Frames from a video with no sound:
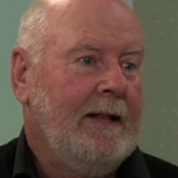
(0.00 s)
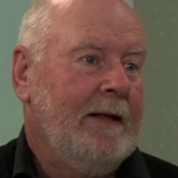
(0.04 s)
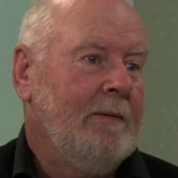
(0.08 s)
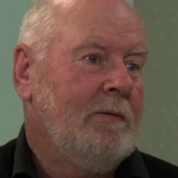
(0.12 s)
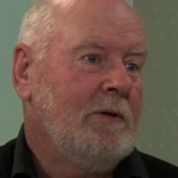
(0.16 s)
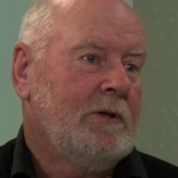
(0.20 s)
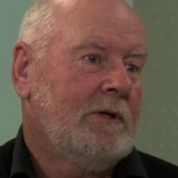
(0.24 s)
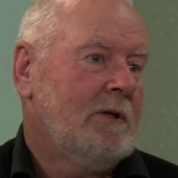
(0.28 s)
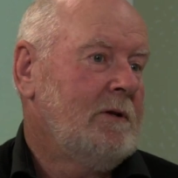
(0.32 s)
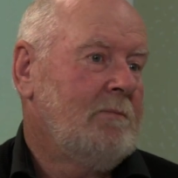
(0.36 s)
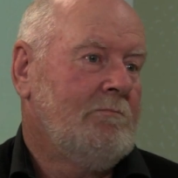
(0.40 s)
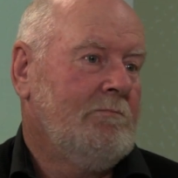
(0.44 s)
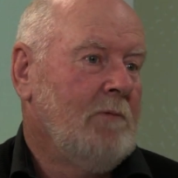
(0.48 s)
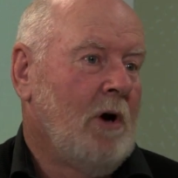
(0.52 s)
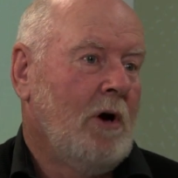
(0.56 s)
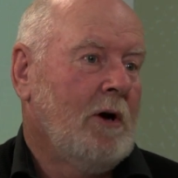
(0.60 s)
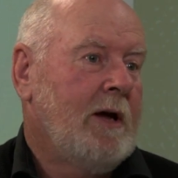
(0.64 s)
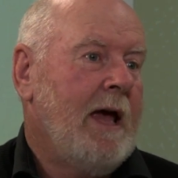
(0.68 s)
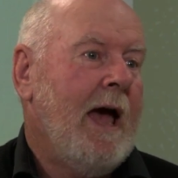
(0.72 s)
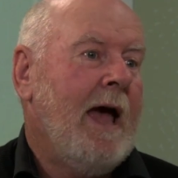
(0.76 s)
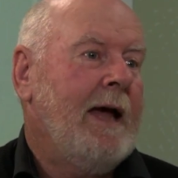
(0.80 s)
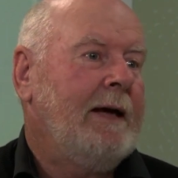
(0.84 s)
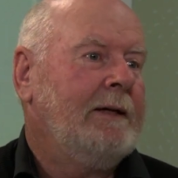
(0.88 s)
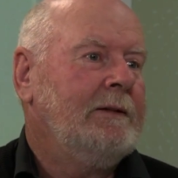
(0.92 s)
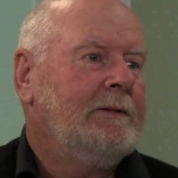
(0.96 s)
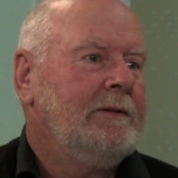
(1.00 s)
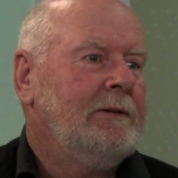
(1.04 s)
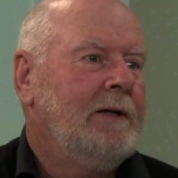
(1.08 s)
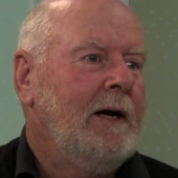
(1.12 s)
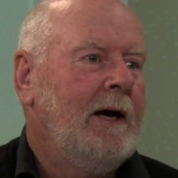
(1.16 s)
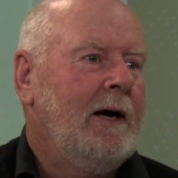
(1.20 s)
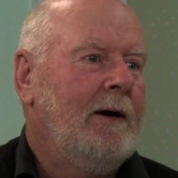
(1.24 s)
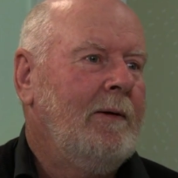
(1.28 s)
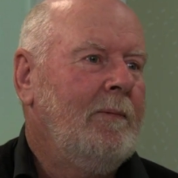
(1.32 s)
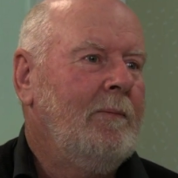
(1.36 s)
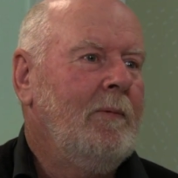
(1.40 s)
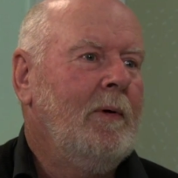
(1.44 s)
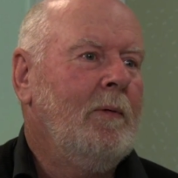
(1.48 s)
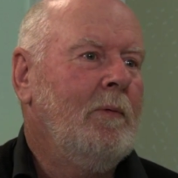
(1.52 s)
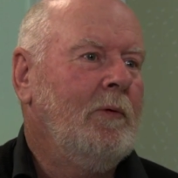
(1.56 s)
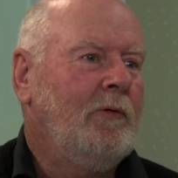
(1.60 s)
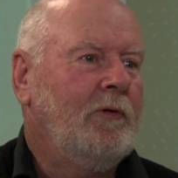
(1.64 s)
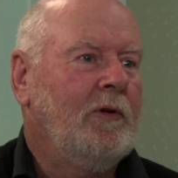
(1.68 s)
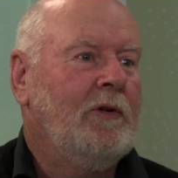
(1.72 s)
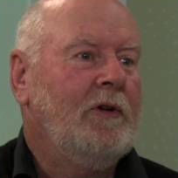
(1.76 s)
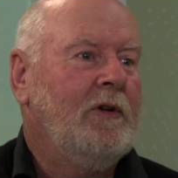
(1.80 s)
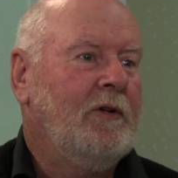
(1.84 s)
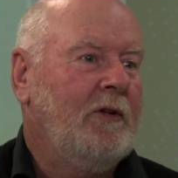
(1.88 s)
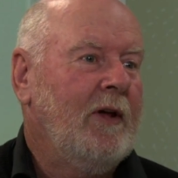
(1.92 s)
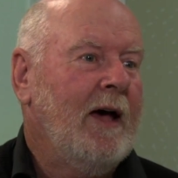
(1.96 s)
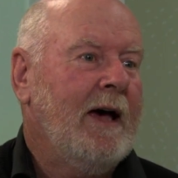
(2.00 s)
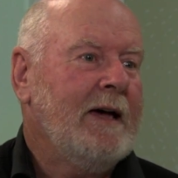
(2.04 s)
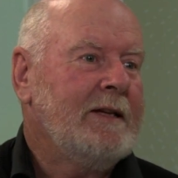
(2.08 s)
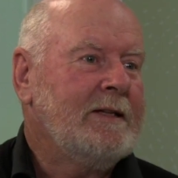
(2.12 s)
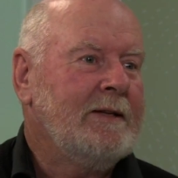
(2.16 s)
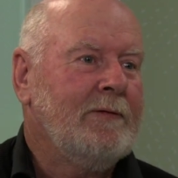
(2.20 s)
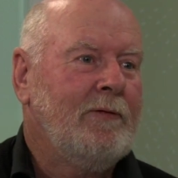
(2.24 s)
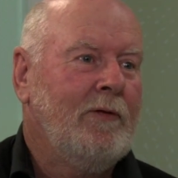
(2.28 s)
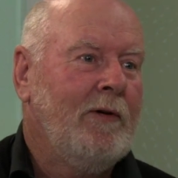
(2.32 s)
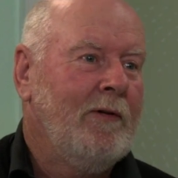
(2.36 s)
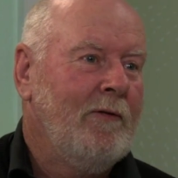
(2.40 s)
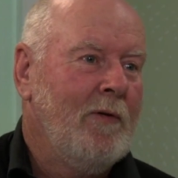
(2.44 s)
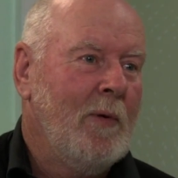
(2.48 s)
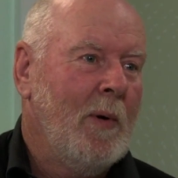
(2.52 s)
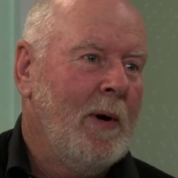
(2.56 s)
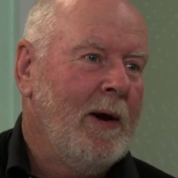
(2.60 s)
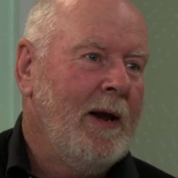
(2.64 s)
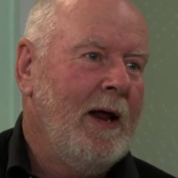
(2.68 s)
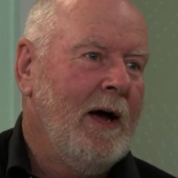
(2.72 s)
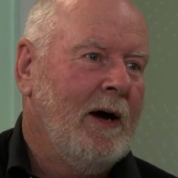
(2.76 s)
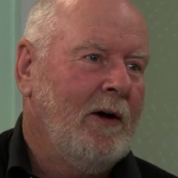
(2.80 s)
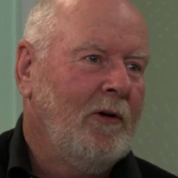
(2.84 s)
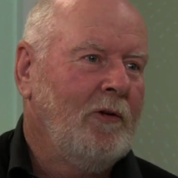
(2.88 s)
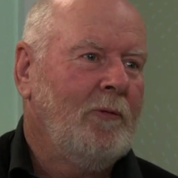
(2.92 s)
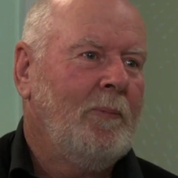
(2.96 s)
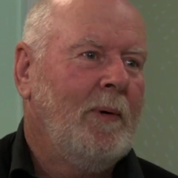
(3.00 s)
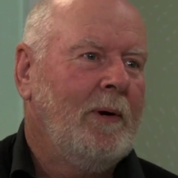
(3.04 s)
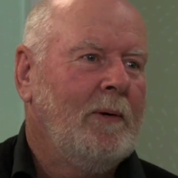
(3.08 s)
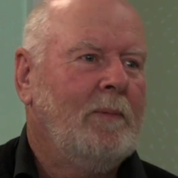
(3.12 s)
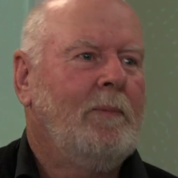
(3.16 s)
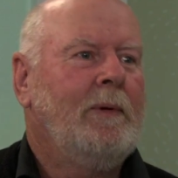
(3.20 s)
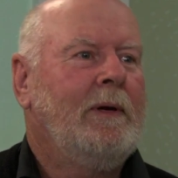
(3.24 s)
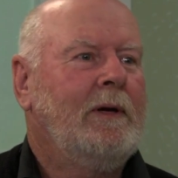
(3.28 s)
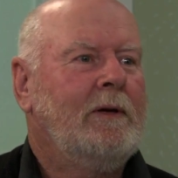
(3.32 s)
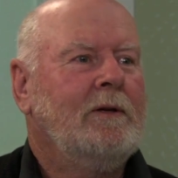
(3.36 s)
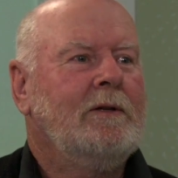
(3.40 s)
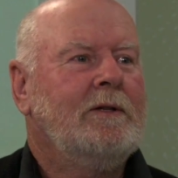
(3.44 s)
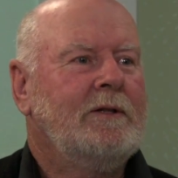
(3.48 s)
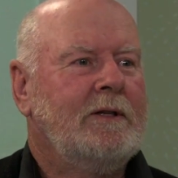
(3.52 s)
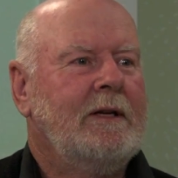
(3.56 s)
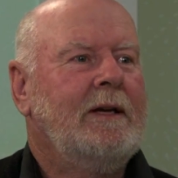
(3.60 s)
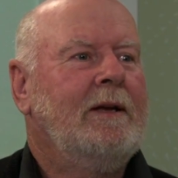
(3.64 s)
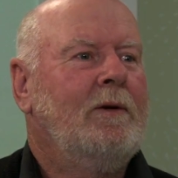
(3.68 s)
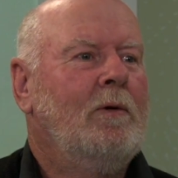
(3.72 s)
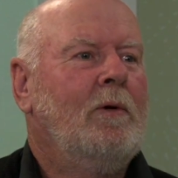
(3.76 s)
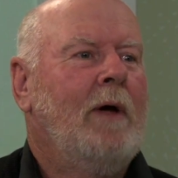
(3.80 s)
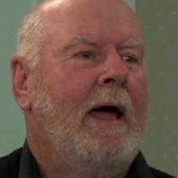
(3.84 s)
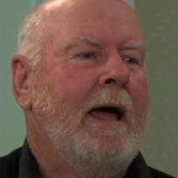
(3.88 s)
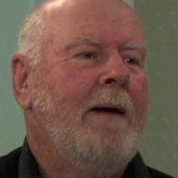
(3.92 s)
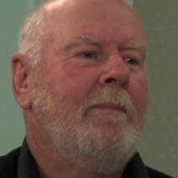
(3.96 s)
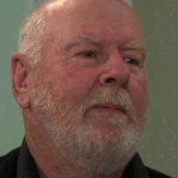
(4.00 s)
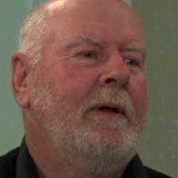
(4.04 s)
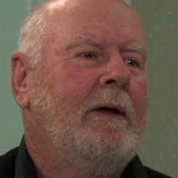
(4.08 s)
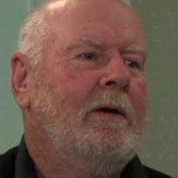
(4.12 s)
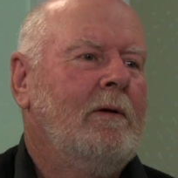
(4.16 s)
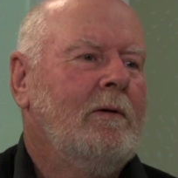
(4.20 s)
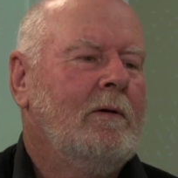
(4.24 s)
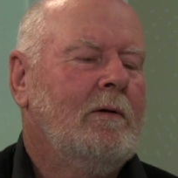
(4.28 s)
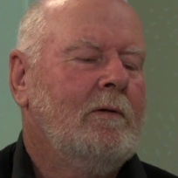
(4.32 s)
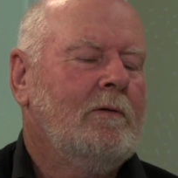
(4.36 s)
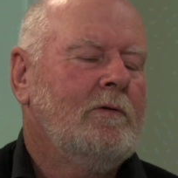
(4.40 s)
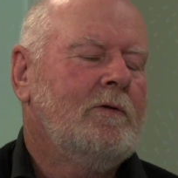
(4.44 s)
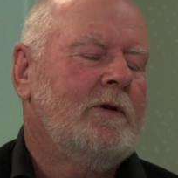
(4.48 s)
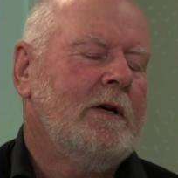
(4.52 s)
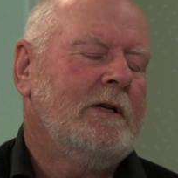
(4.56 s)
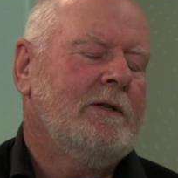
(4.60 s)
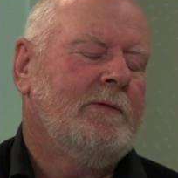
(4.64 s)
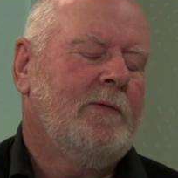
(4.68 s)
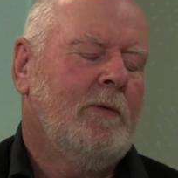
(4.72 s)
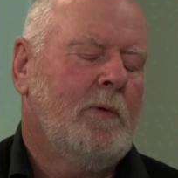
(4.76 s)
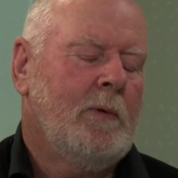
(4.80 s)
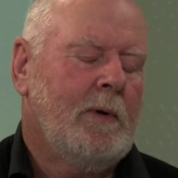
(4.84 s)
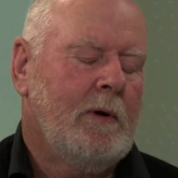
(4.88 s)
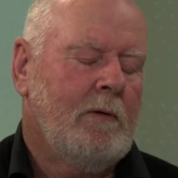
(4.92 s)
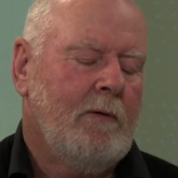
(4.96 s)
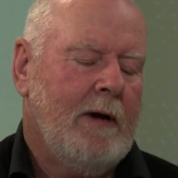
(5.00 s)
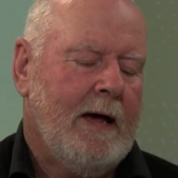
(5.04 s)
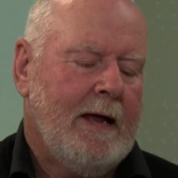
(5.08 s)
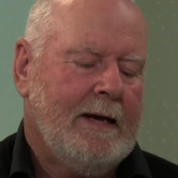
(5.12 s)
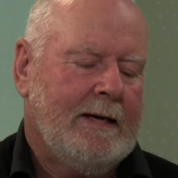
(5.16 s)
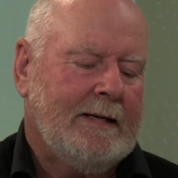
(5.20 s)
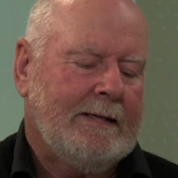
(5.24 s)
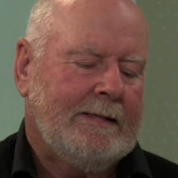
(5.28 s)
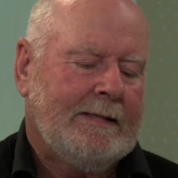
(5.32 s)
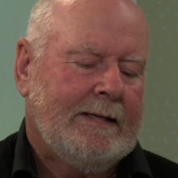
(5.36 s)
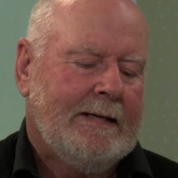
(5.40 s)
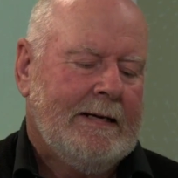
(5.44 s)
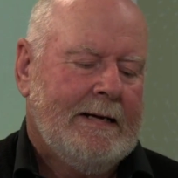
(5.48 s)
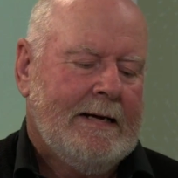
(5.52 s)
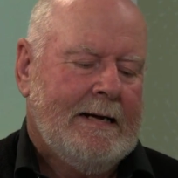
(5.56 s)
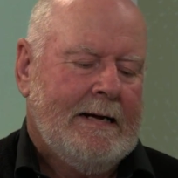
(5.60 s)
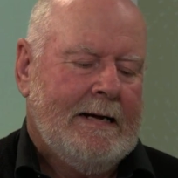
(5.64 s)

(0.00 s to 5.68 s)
And it was okay. It was a disaster for everyone else, but we could see it all happening, transpiring around us.